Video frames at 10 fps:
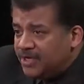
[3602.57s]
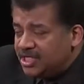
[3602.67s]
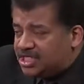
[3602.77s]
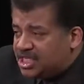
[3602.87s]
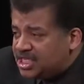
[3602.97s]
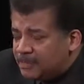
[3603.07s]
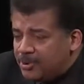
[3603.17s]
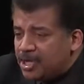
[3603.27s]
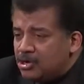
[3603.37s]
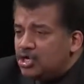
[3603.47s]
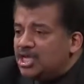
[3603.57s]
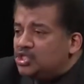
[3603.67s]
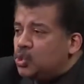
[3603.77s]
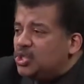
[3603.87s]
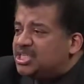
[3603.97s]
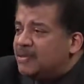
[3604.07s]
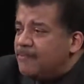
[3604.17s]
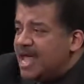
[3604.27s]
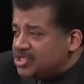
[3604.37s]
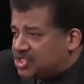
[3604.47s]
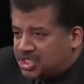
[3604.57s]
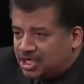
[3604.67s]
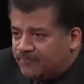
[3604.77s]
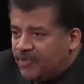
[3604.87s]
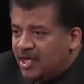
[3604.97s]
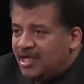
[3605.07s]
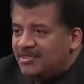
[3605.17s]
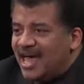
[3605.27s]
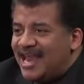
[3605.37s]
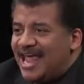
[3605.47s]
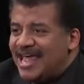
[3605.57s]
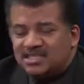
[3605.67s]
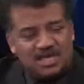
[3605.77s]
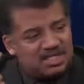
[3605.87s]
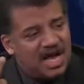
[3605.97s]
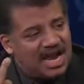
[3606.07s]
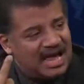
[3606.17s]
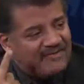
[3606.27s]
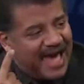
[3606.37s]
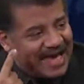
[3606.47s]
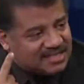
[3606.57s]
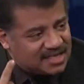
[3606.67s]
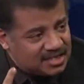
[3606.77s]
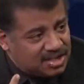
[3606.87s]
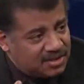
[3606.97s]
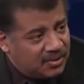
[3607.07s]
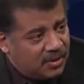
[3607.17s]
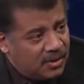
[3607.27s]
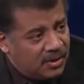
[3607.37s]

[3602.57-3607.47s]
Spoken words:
It disappeared into a dimension that ant does not have access to.